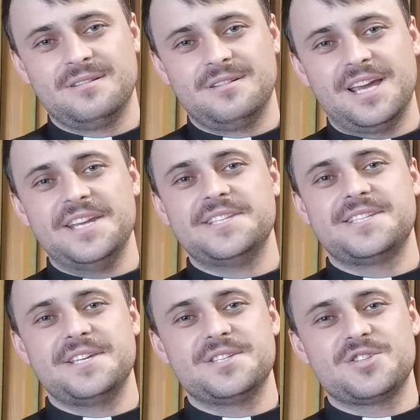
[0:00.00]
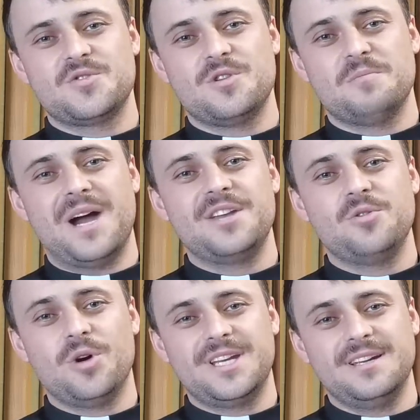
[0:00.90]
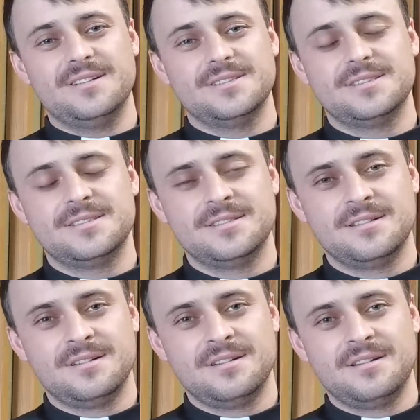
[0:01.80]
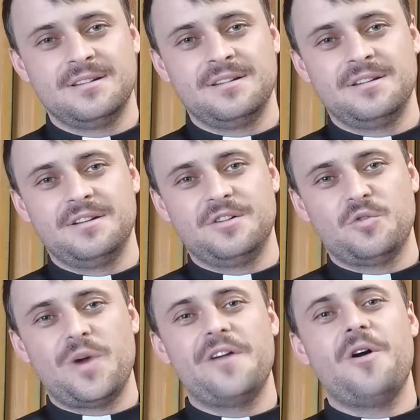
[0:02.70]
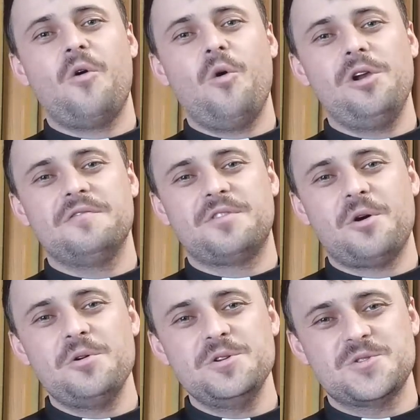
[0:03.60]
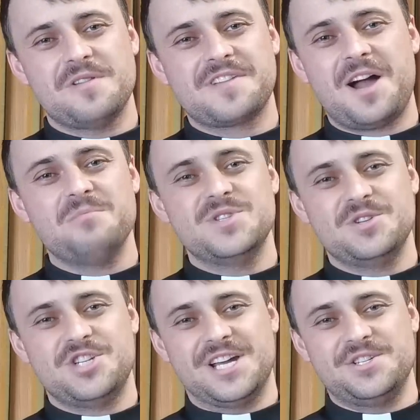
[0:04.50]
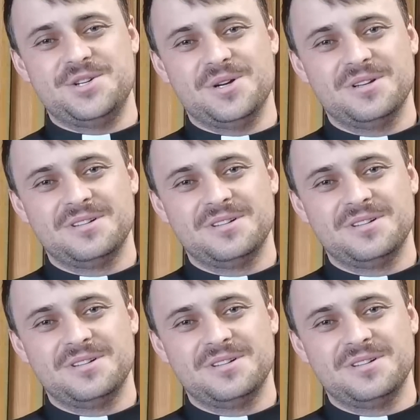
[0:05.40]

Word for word: And he says to her, My daughter, where are all of those who have come to judge you?